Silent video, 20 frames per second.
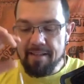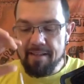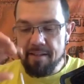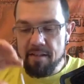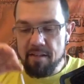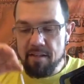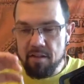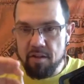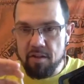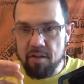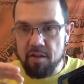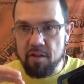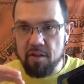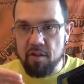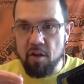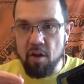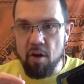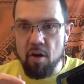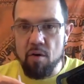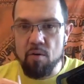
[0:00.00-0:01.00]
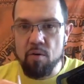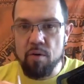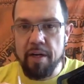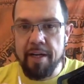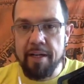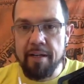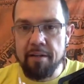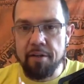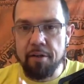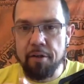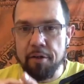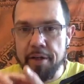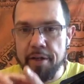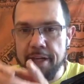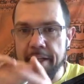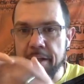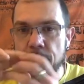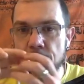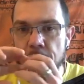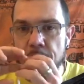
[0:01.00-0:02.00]
mm. is so
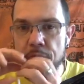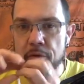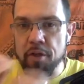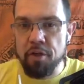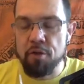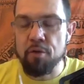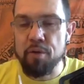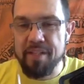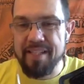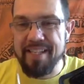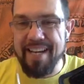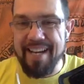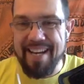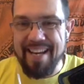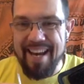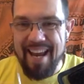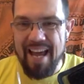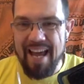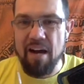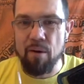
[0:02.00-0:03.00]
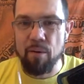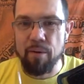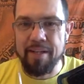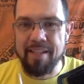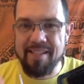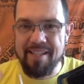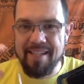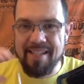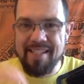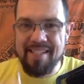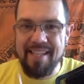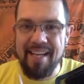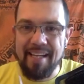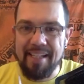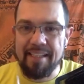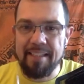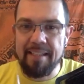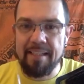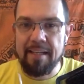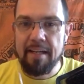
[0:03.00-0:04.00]
interconnected with what you say now it's
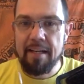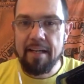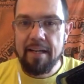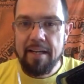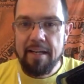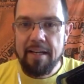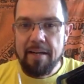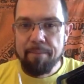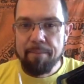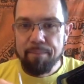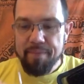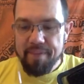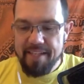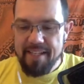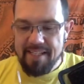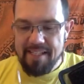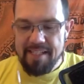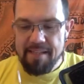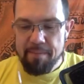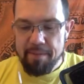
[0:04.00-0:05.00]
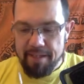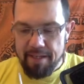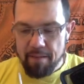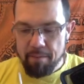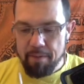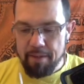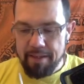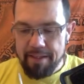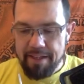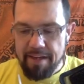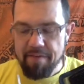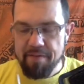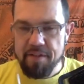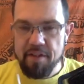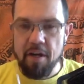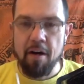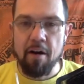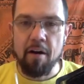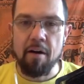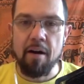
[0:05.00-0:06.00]
exactly mm. these limiting beliefs
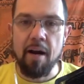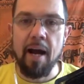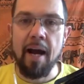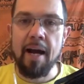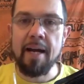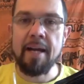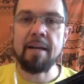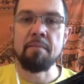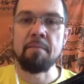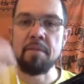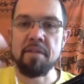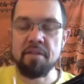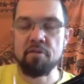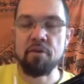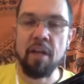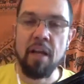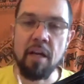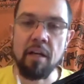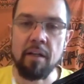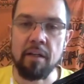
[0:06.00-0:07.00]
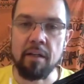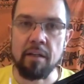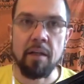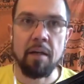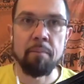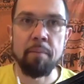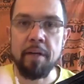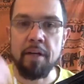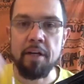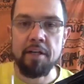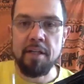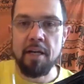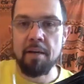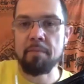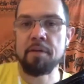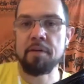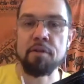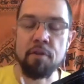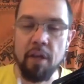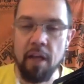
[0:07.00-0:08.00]
are i'm a sri lankan and because i'm
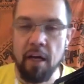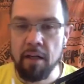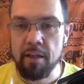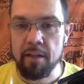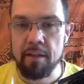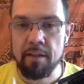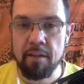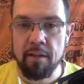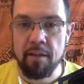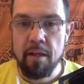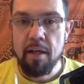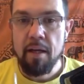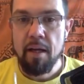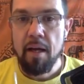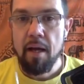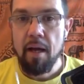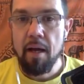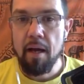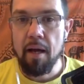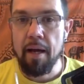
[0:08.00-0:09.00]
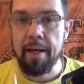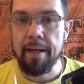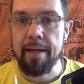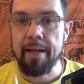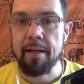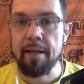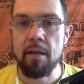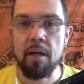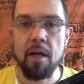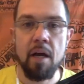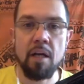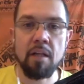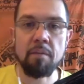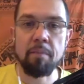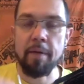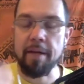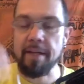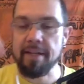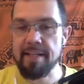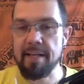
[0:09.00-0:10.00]
a sri lankan i cannot
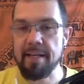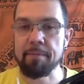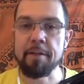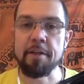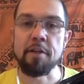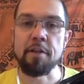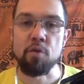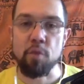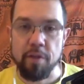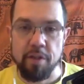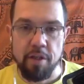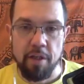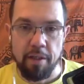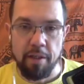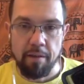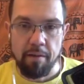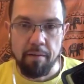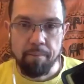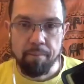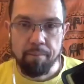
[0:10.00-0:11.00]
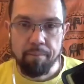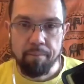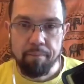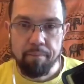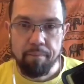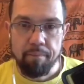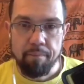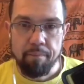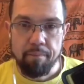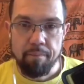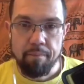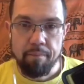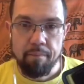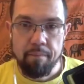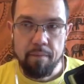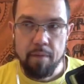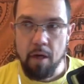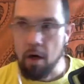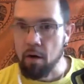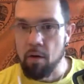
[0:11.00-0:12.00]
be accepted in switzerland
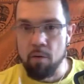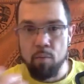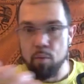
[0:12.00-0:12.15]
or